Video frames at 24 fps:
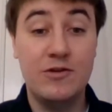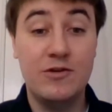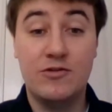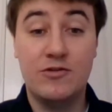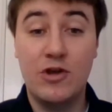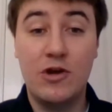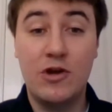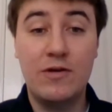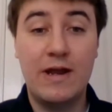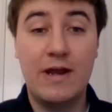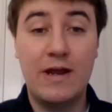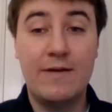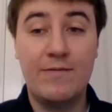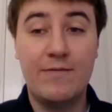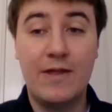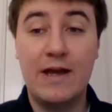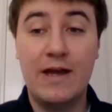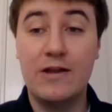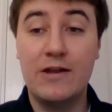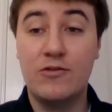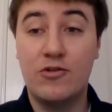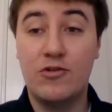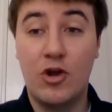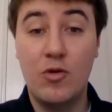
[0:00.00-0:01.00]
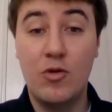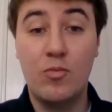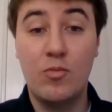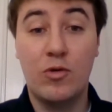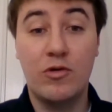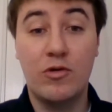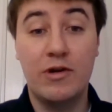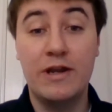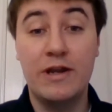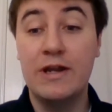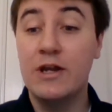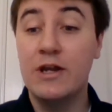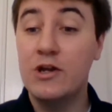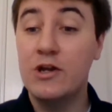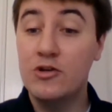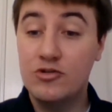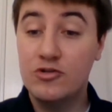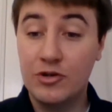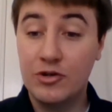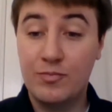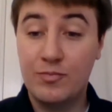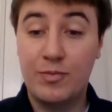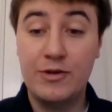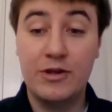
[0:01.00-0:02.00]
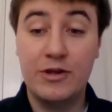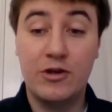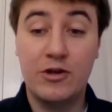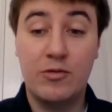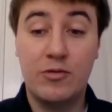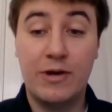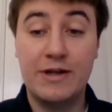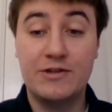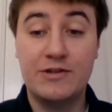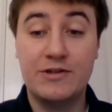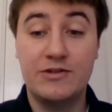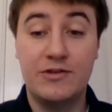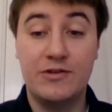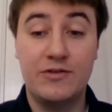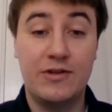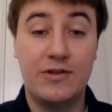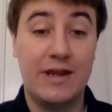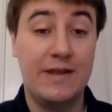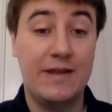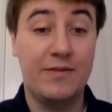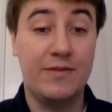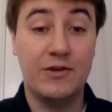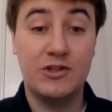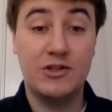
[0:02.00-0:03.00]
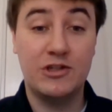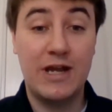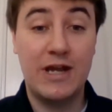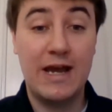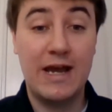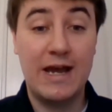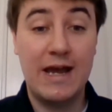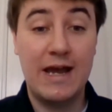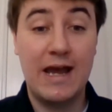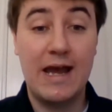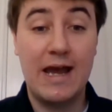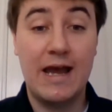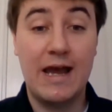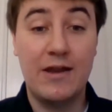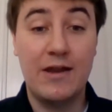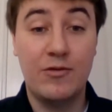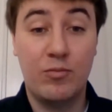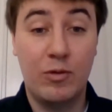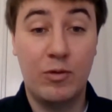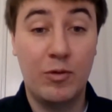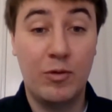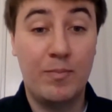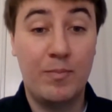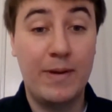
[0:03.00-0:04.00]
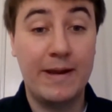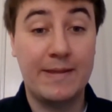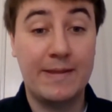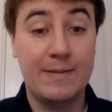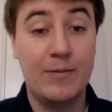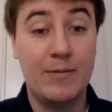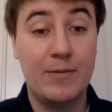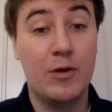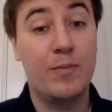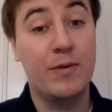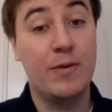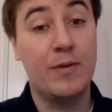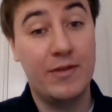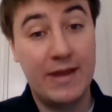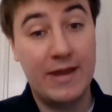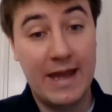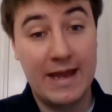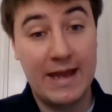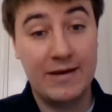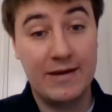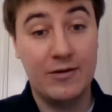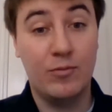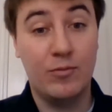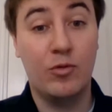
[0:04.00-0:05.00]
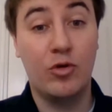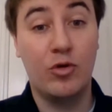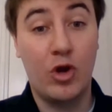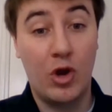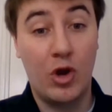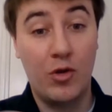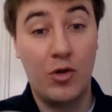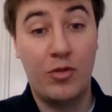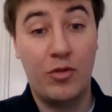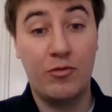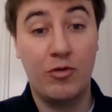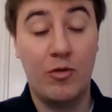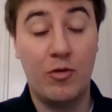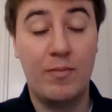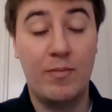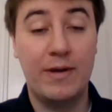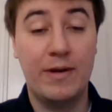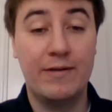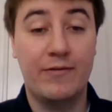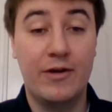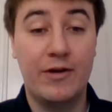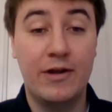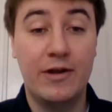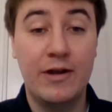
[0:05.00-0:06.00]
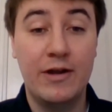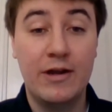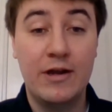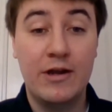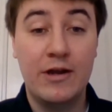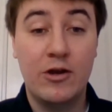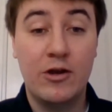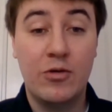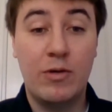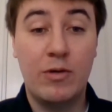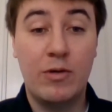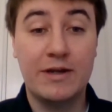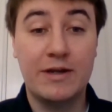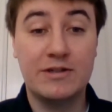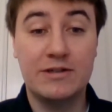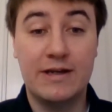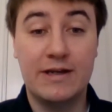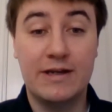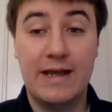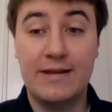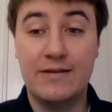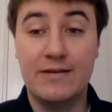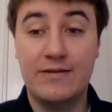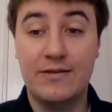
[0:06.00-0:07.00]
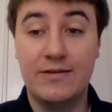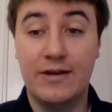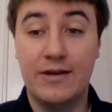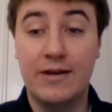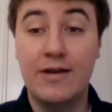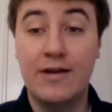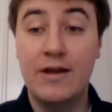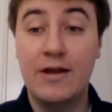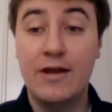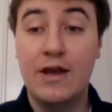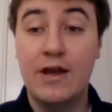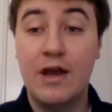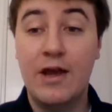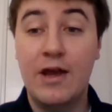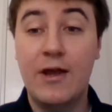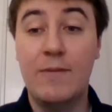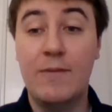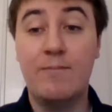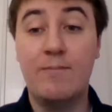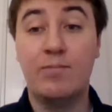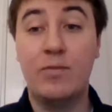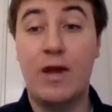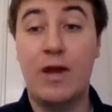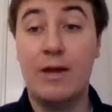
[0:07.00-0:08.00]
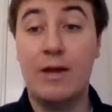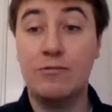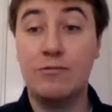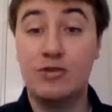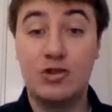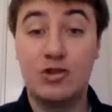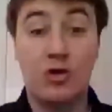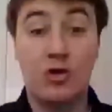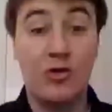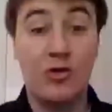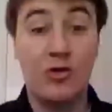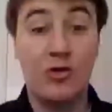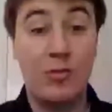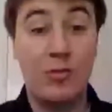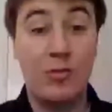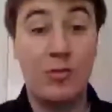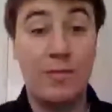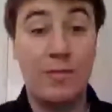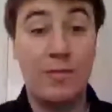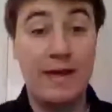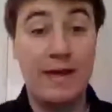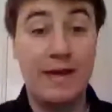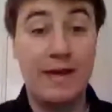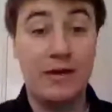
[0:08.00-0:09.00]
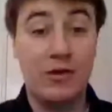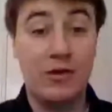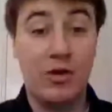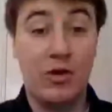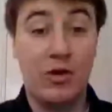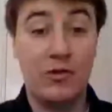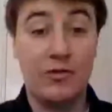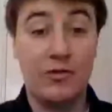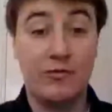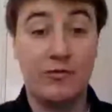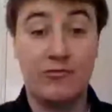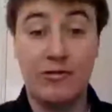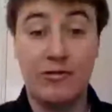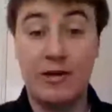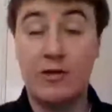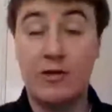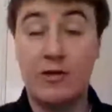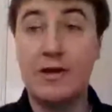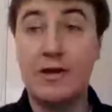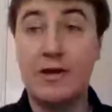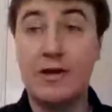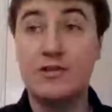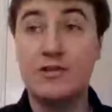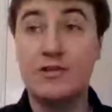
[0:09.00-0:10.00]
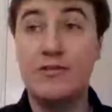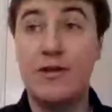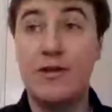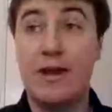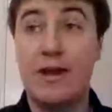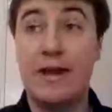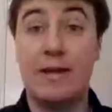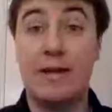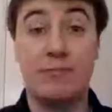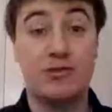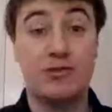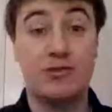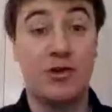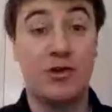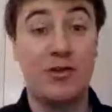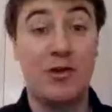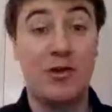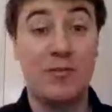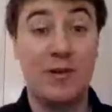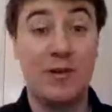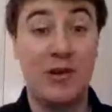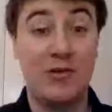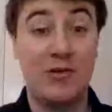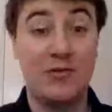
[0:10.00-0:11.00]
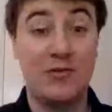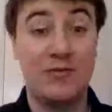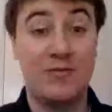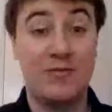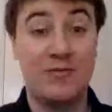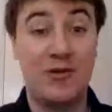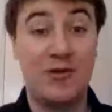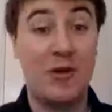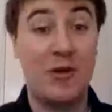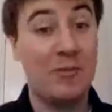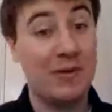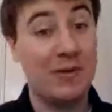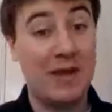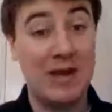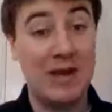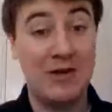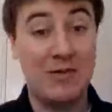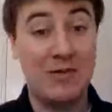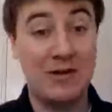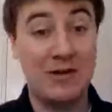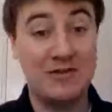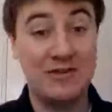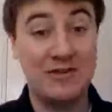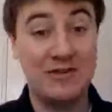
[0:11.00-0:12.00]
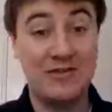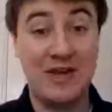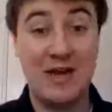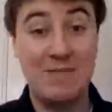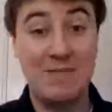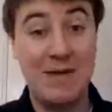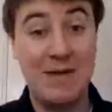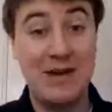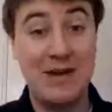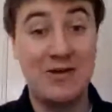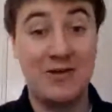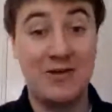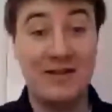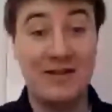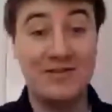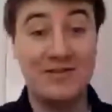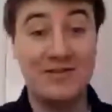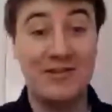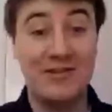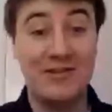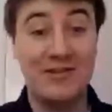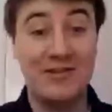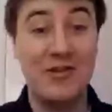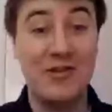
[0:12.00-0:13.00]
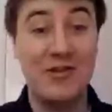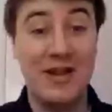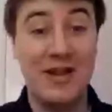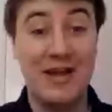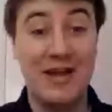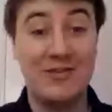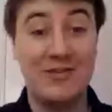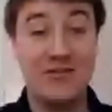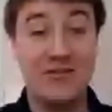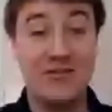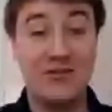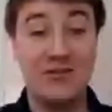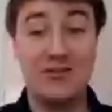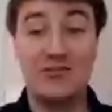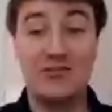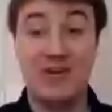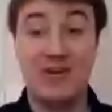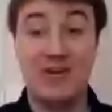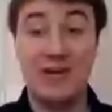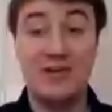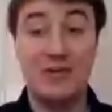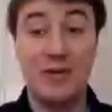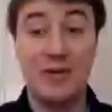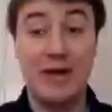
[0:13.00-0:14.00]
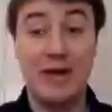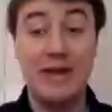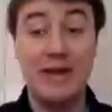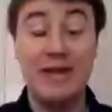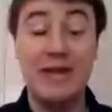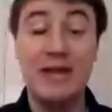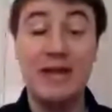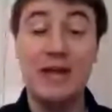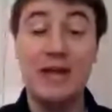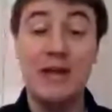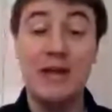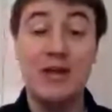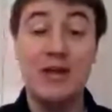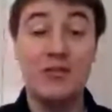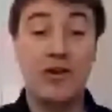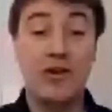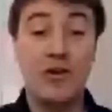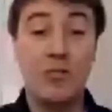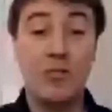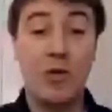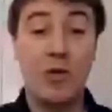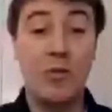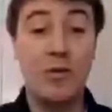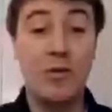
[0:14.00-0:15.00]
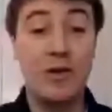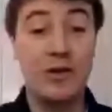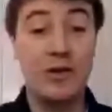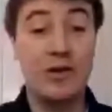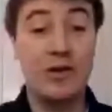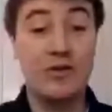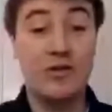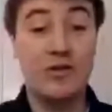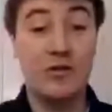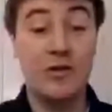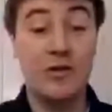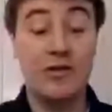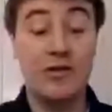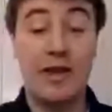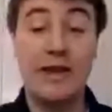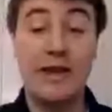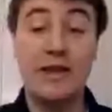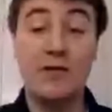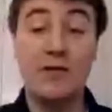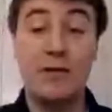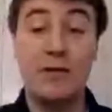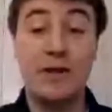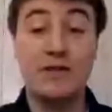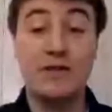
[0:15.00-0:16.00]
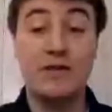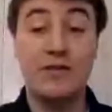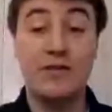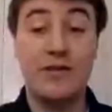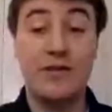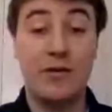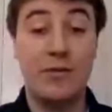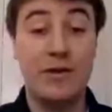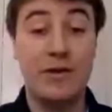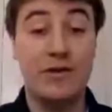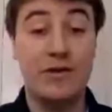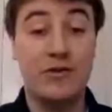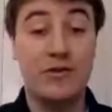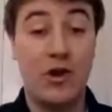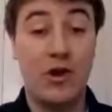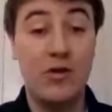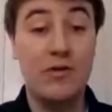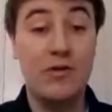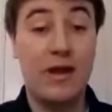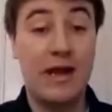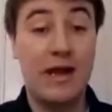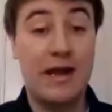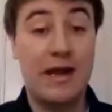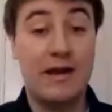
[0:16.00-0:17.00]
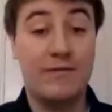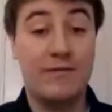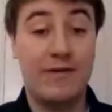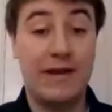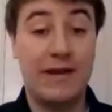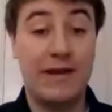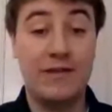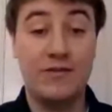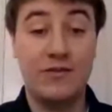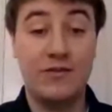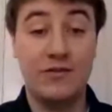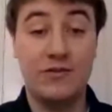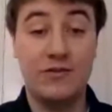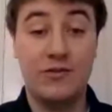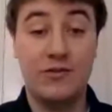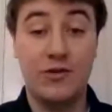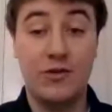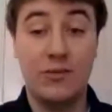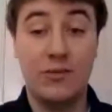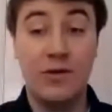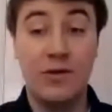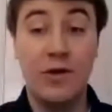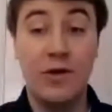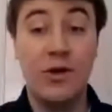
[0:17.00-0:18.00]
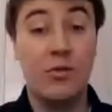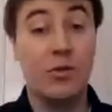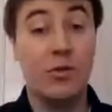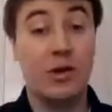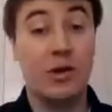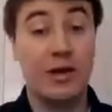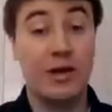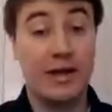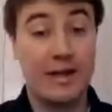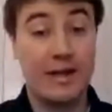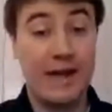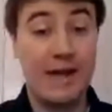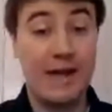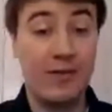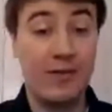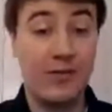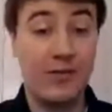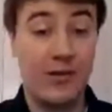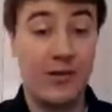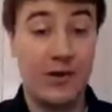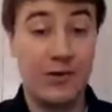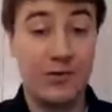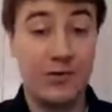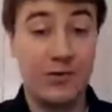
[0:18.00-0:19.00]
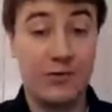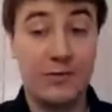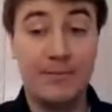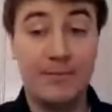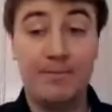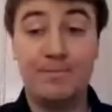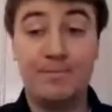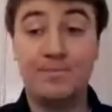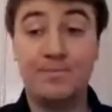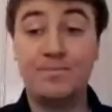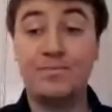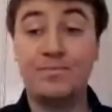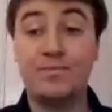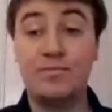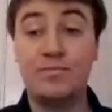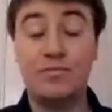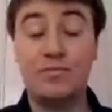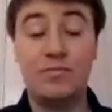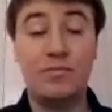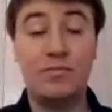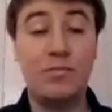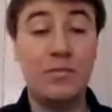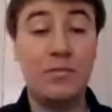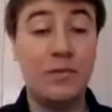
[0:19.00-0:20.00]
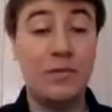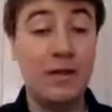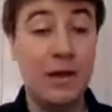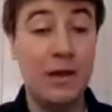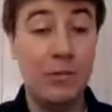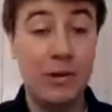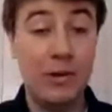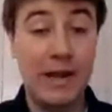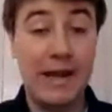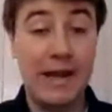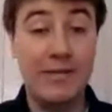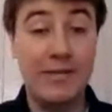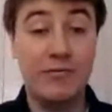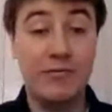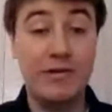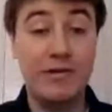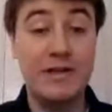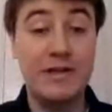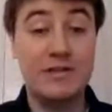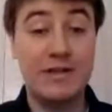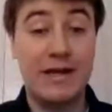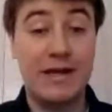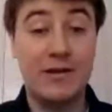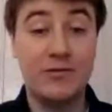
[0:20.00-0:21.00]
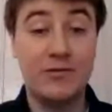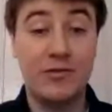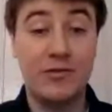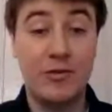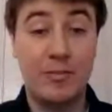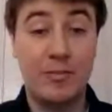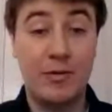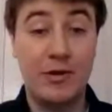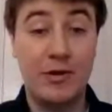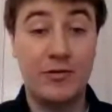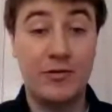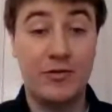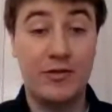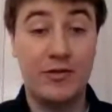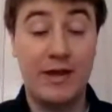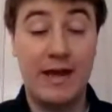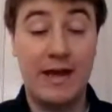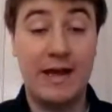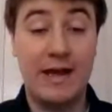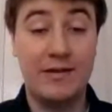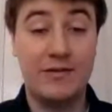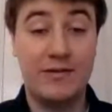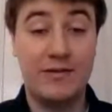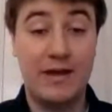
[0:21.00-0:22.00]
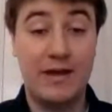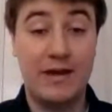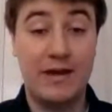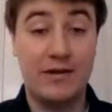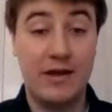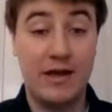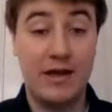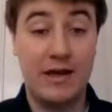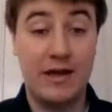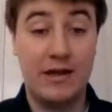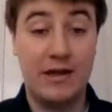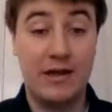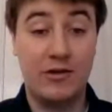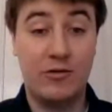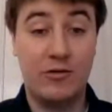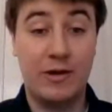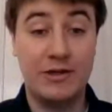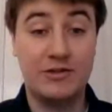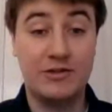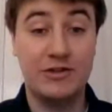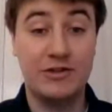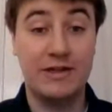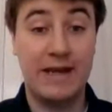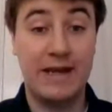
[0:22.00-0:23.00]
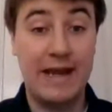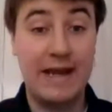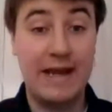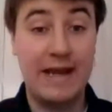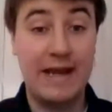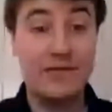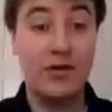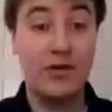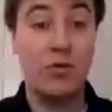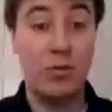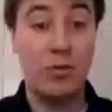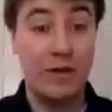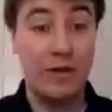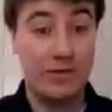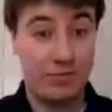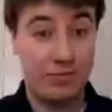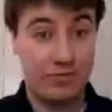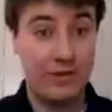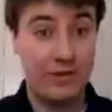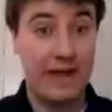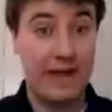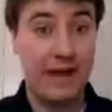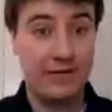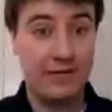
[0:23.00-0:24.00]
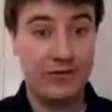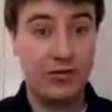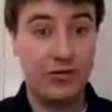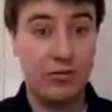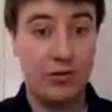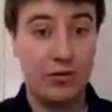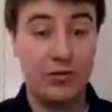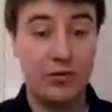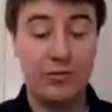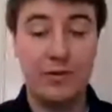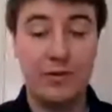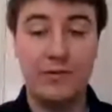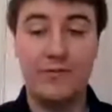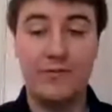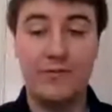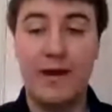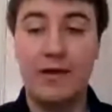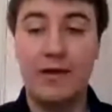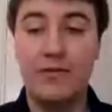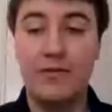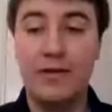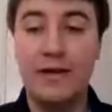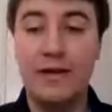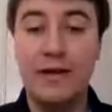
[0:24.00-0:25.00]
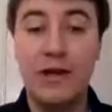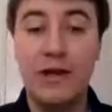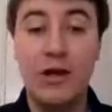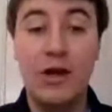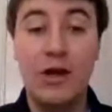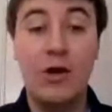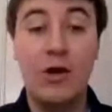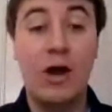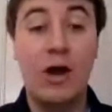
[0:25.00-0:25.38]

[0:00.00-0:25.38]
If you don't have that, don't worry. Just put your questions in the chat and we'll pick them up at the end and we'll go through a bit of a question and answer. I'm sure there will be lots of great questions, and I'm sure there'll be lots of complicated questions that I may not necessarily know the answer to straight away. So what we're going to do is any questions that we don't have answers to, we're going to gather those, and we'll either reach out to the person that asked that question later with the answer once we've found it.